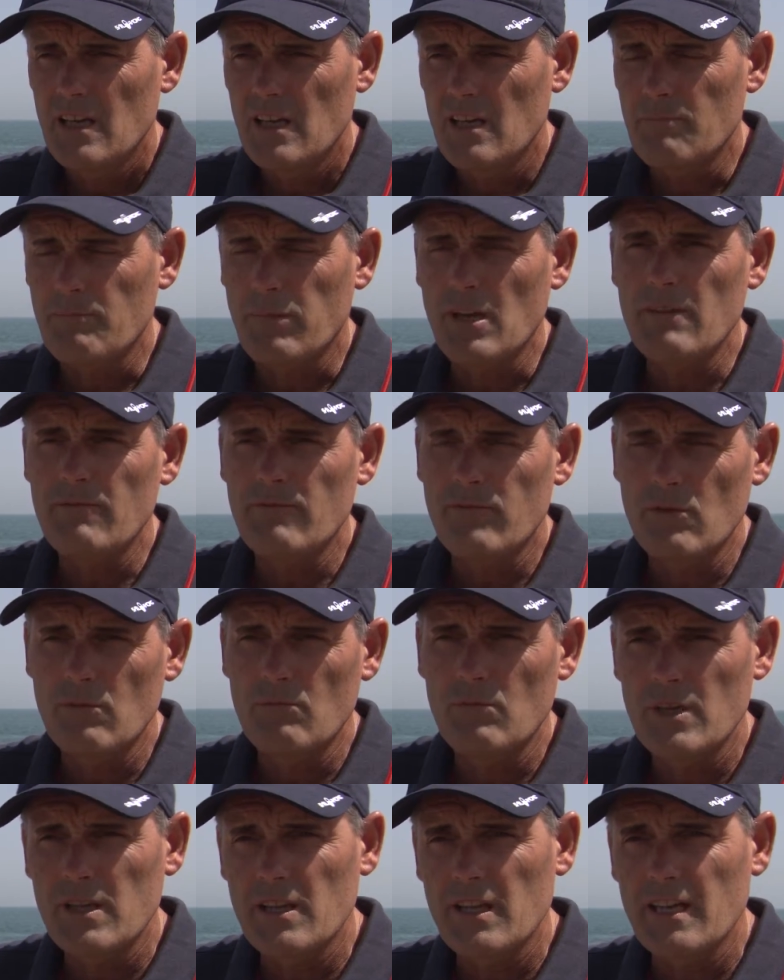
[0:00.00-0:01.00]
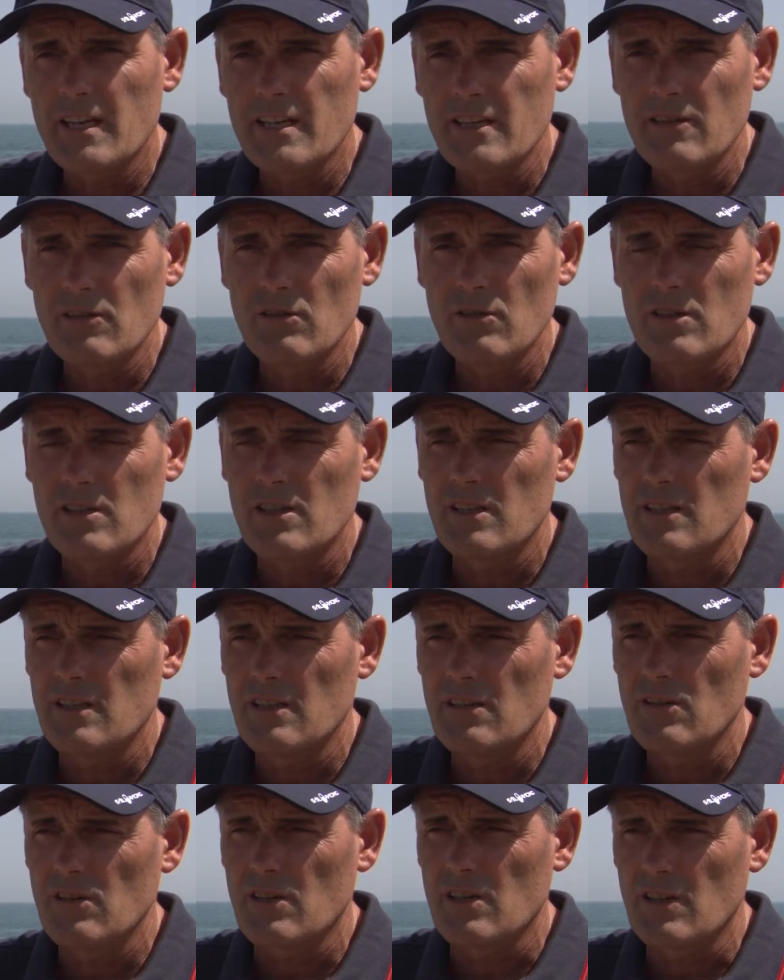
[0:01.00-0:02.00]
a platform where they can look at
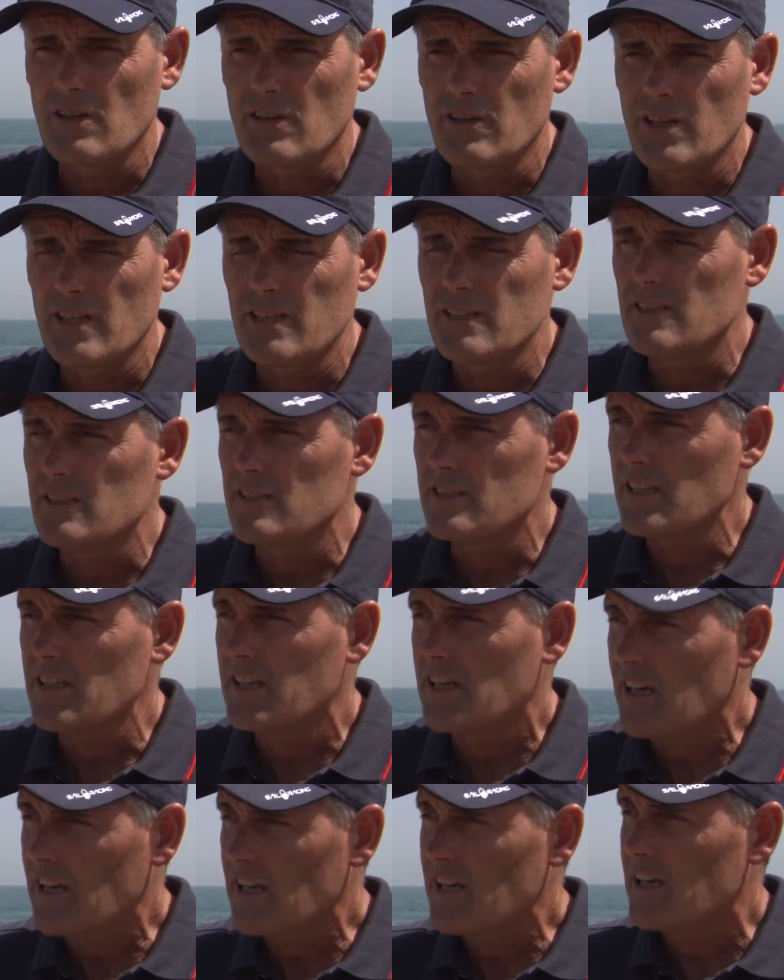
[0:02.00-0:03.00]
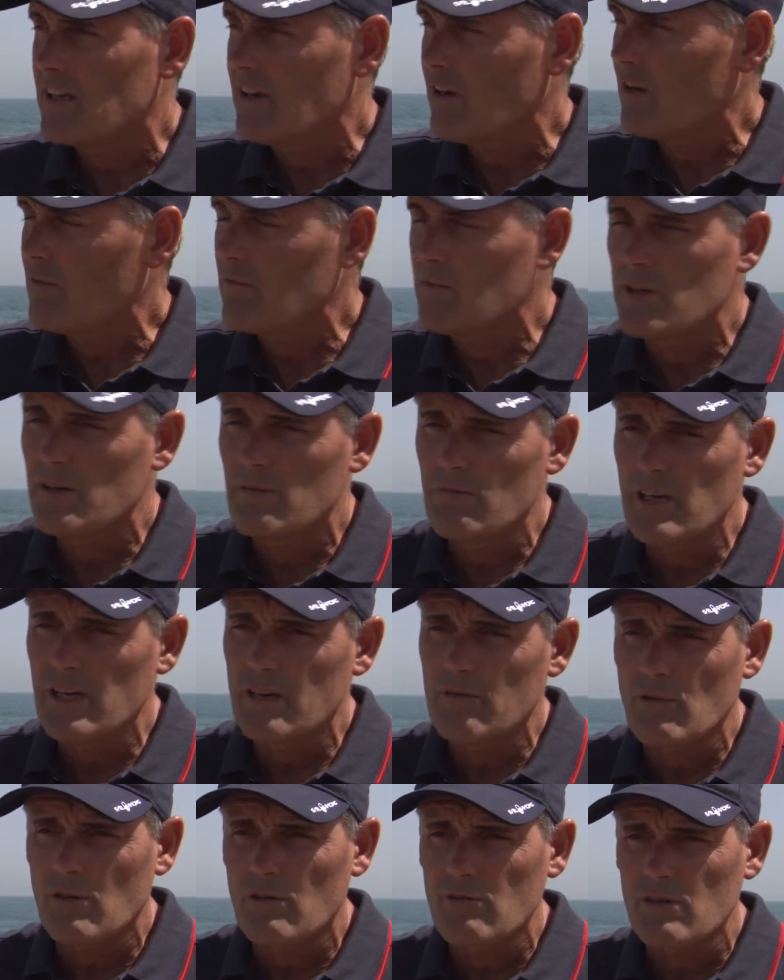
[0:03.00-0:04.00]
look at things and say, hey, I
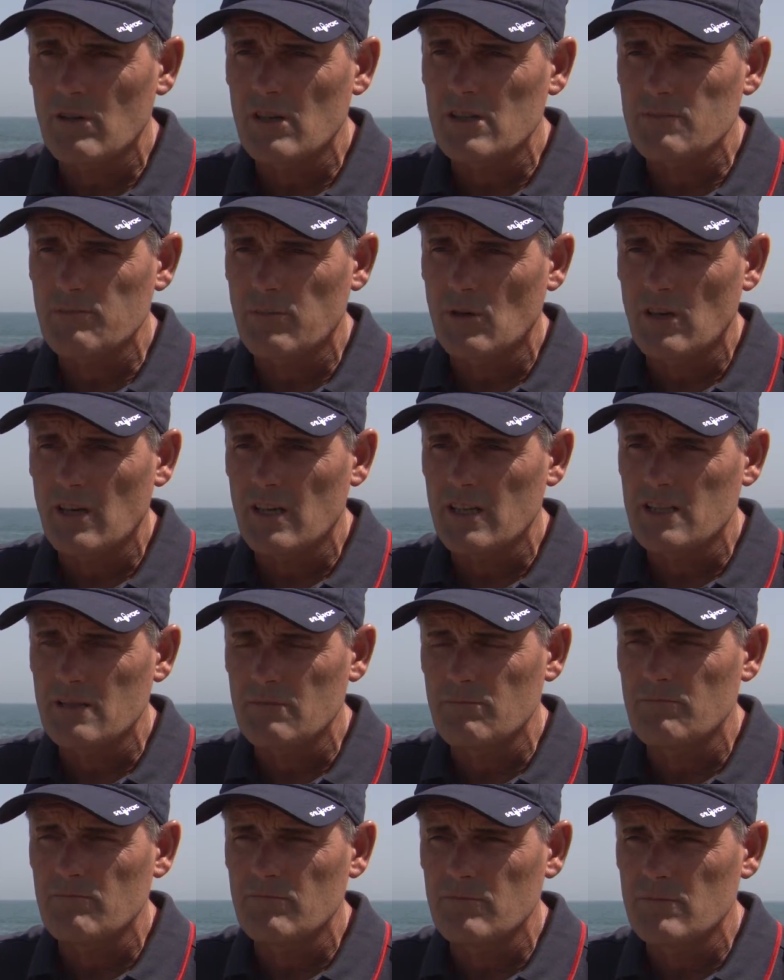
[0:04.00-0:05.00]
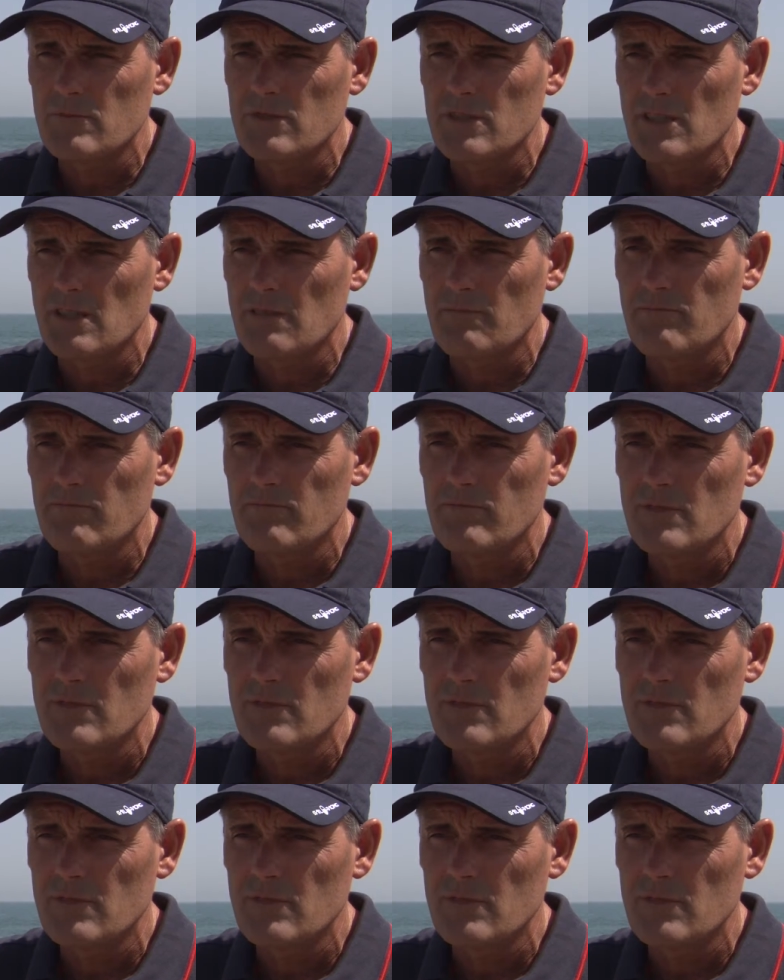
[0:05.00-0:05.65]
really want to aspire to, to,